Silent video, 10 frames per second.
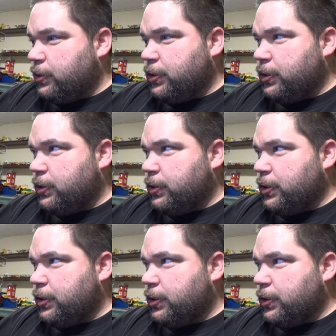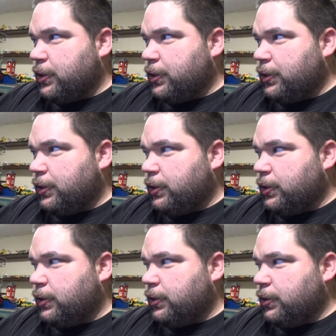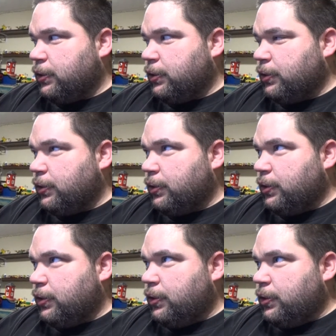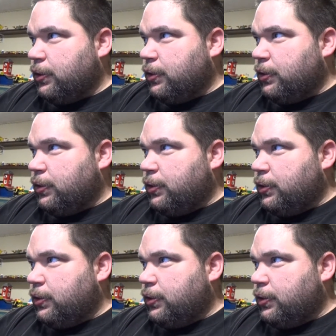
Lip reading: [no speech]